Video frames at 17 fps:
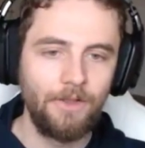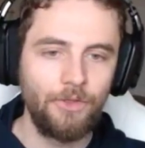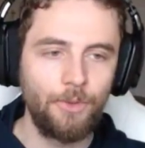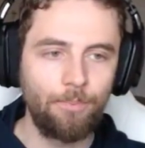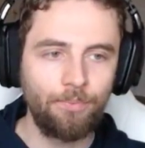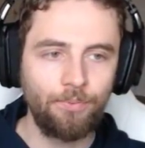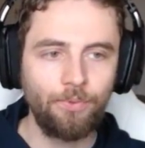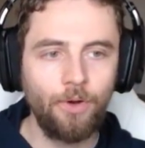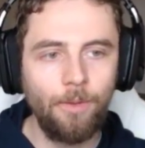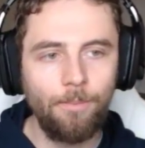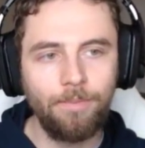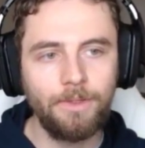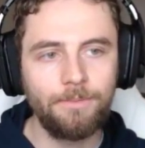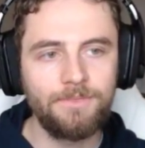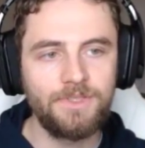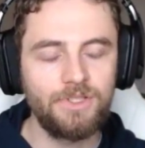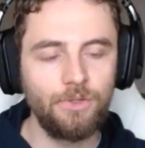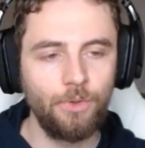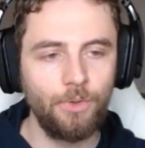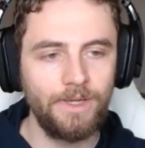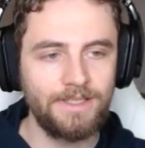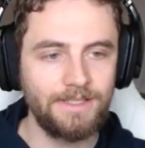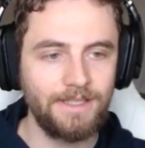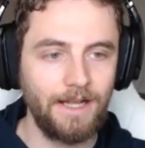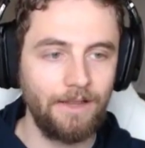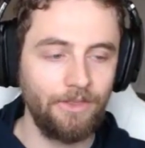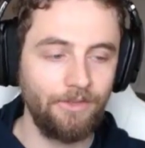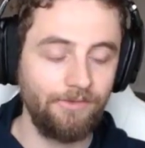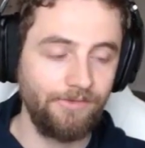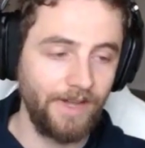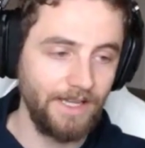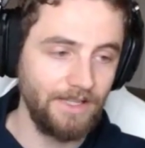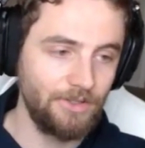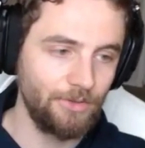The problems, though, is that the
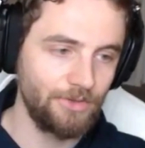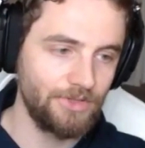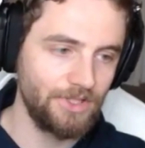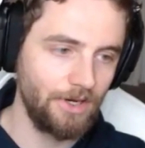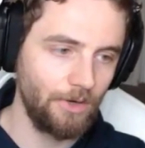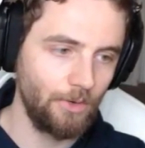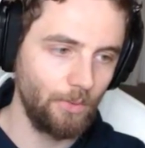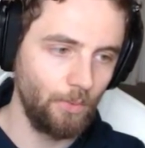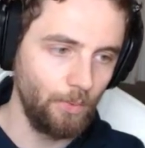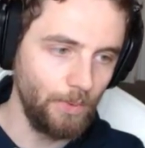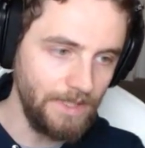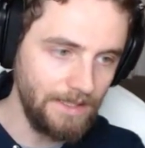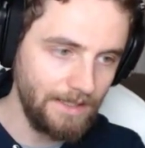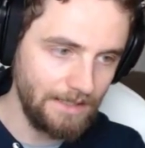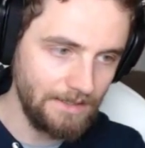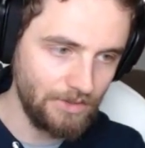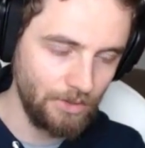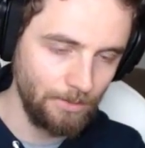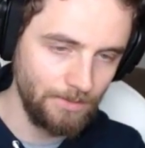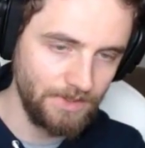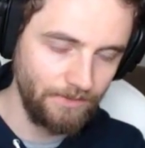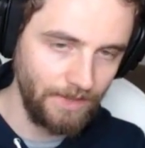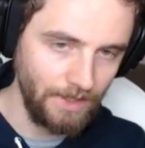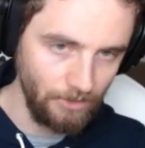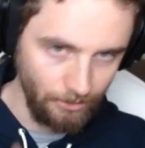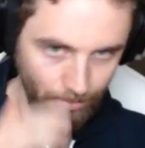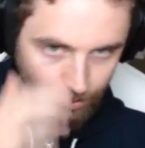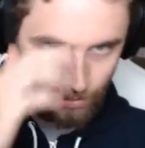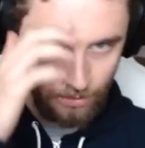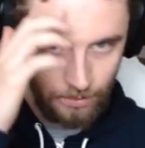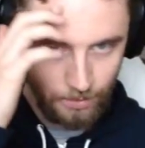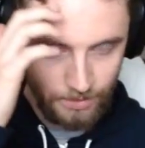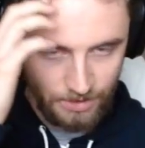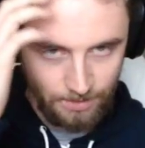fighters are weak in terms of health
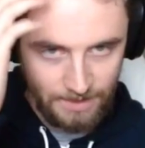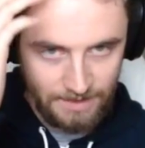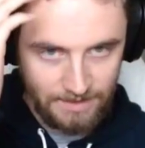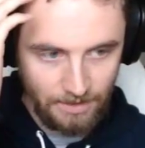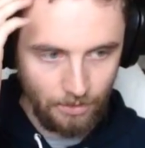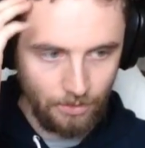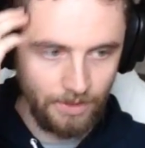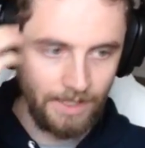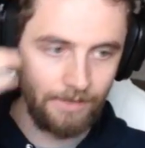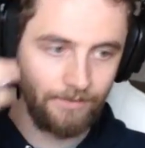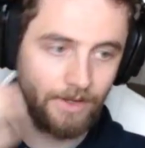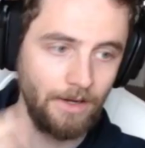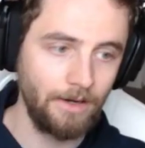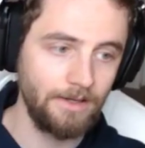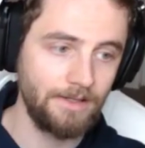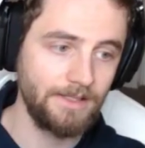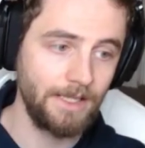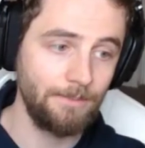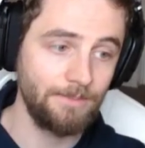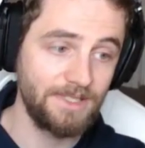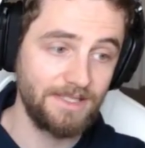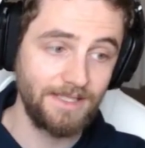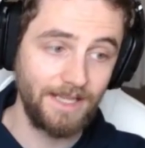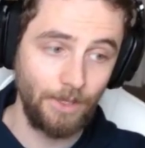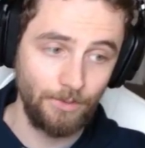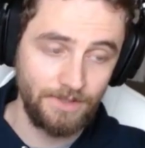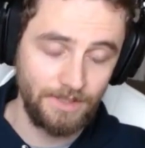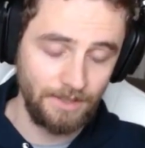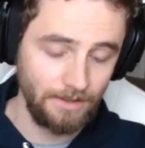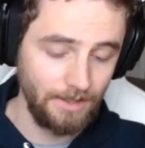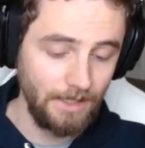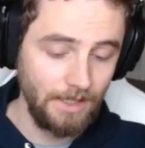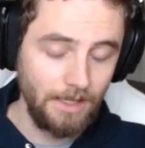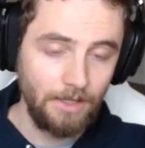pool, which means they're going to have a hard time scouting.